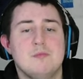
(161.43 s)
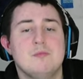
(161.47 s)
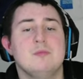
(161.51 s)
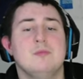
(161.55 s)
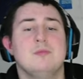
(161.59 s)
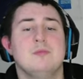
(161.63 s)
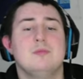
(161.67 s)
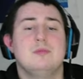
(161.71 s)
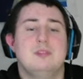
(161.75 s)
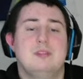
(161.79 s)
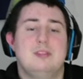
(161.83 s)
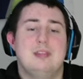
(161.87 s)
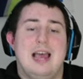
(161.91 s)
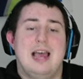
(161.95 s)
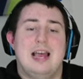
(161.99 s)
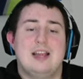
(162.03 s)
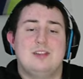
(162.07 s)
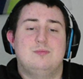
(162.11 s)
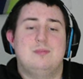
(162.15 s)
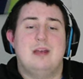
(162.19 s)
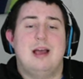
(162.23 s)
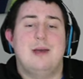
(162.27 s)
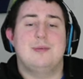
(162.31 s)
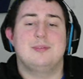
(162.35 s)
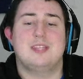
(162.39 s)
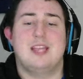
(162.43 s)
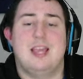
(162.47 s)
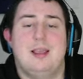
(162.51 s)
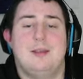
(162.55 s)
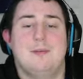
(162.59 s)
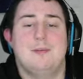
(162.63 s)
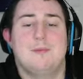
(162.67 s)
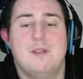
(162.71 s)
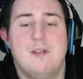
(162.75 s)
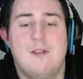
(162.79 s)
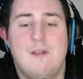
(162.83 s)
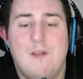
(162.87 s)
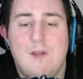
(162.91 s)
That's I was like
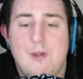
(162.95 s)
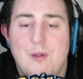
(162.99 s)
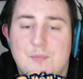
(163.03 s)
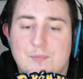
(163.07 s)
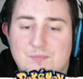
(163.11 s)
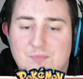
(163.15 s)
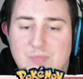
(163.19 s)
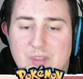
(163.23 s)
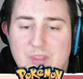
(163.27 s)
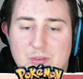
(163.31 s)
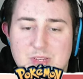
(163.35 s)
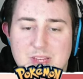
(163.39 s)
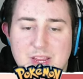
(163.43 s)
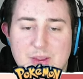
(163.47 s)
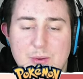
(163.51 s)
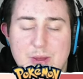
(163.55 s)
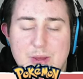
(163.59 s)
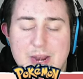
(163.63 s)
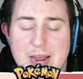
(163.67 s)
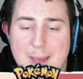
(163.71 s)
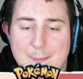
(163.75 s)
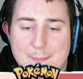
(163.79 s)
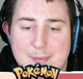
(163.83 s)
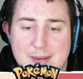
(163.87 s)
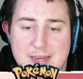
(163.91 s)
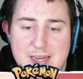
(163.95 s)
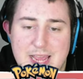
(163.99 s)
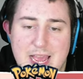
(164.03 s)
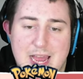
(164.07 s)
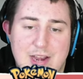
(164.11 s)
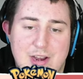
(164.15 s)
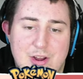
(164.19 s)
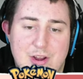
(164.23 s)
I was like, what happened? Yeah, I know.